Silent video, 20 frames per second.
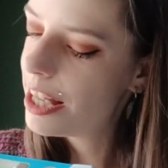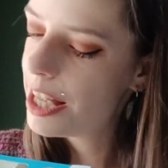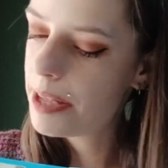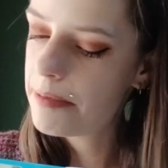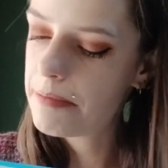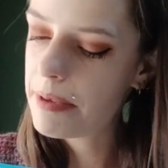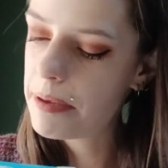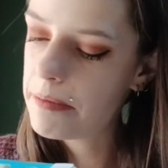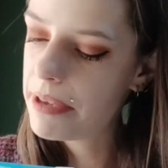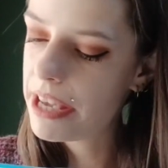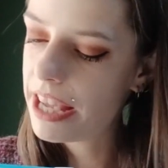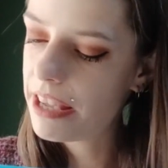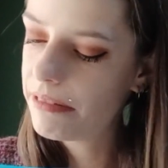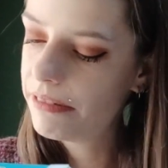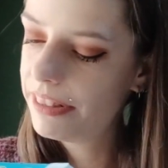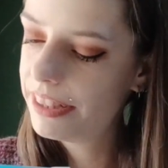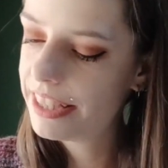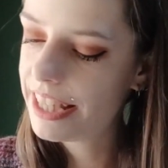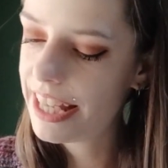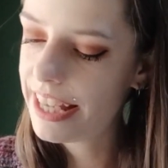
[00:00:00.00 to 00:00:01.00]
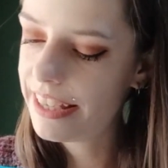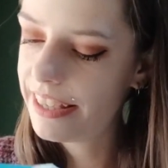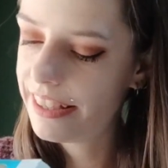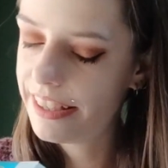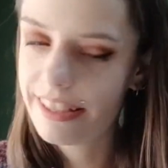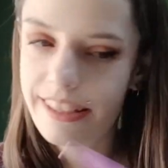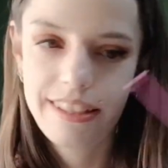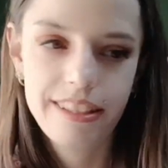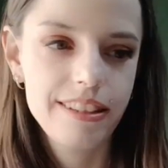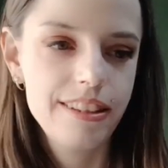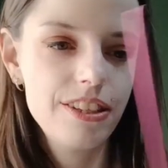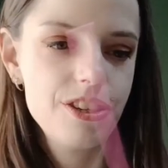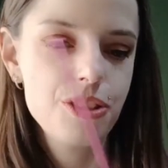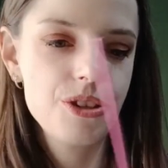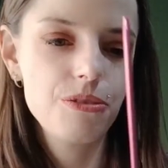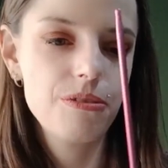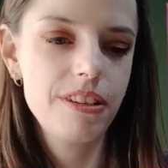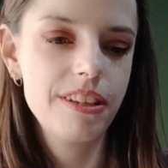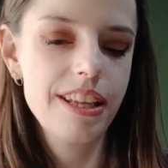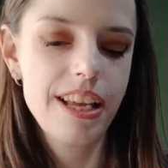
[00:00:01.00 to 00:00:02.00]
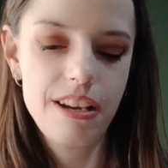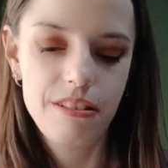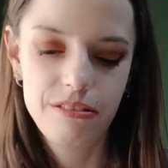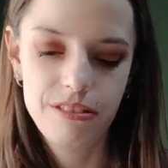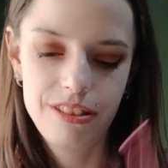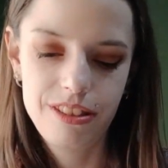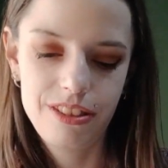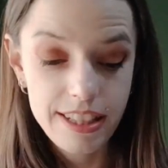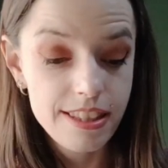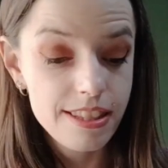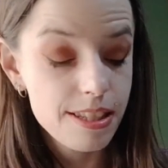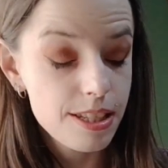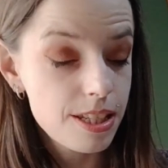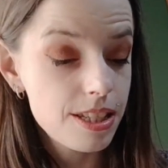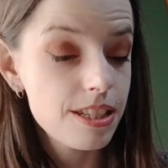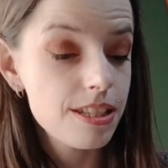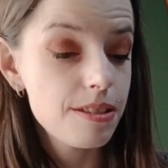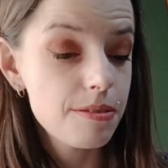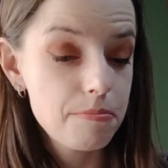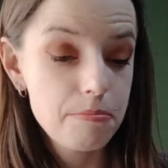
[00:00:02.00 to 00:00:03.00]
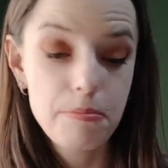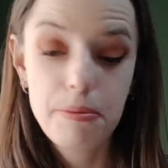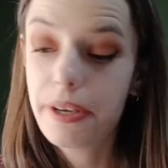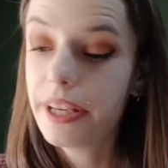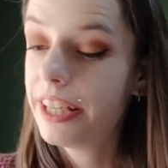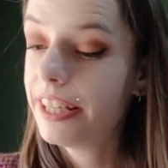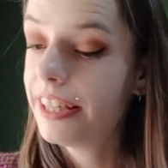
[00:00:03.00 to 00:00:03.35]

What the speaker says: maybe I will take this one out. It's pretty